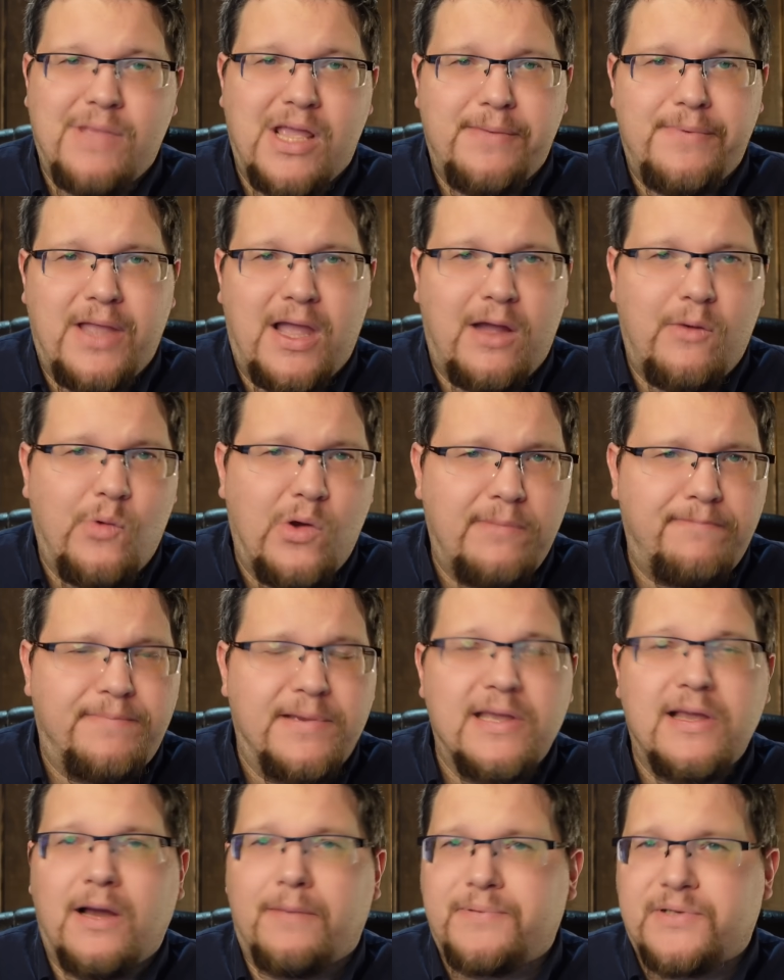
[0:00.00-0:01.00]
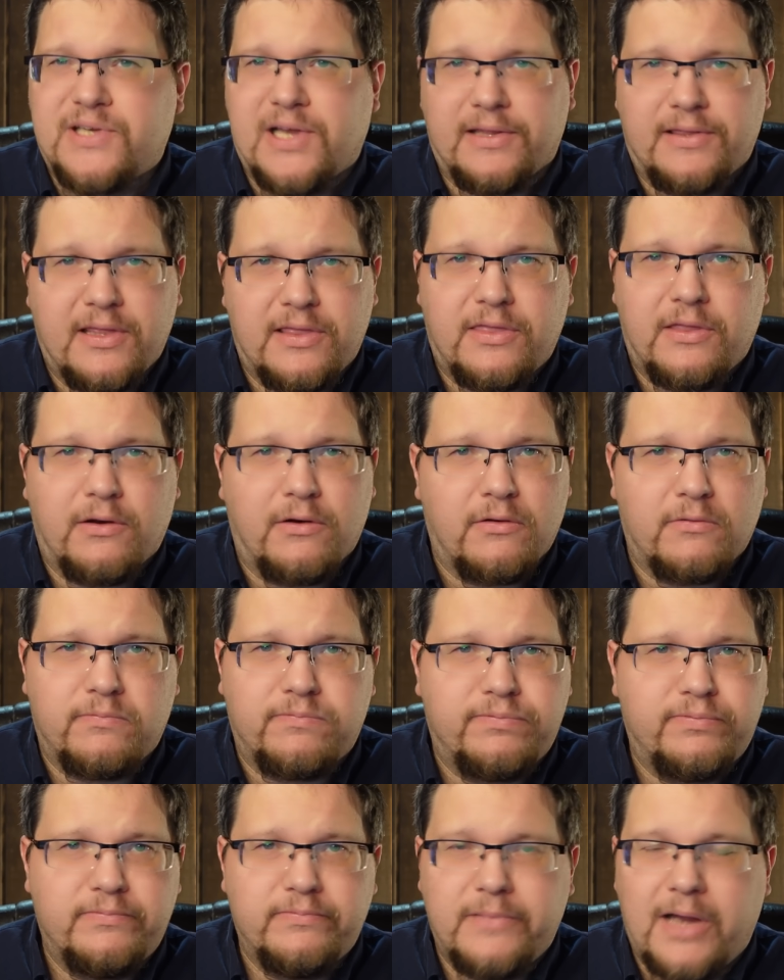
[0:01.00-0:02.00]
maybe I wouldn't be upset that they're,
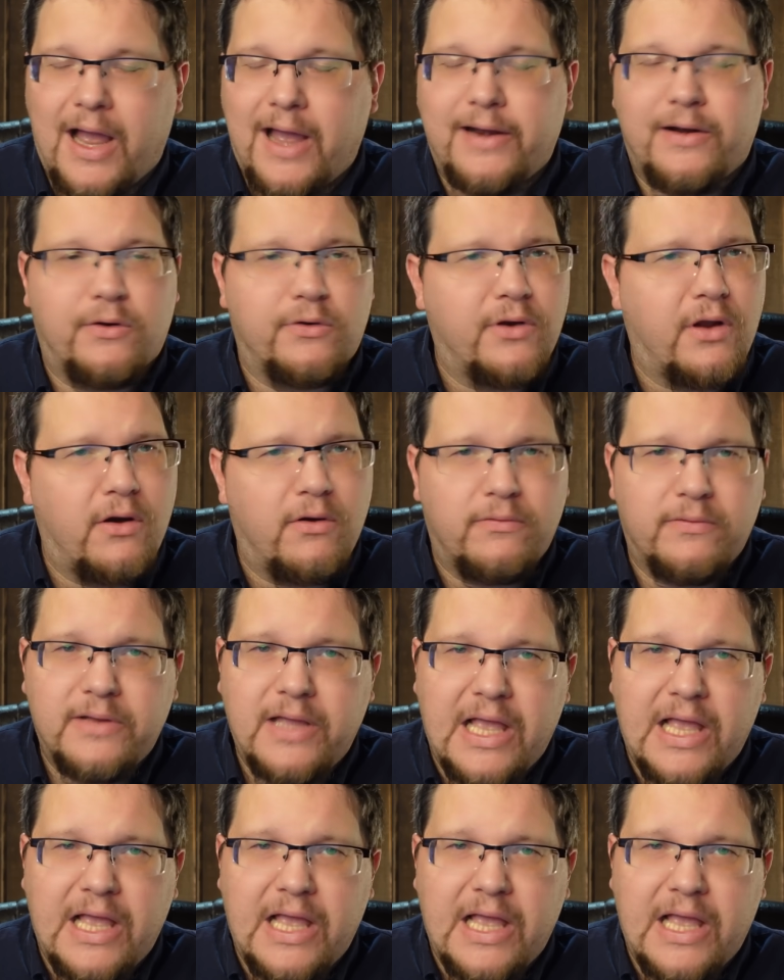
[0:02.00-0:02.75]
I don't know.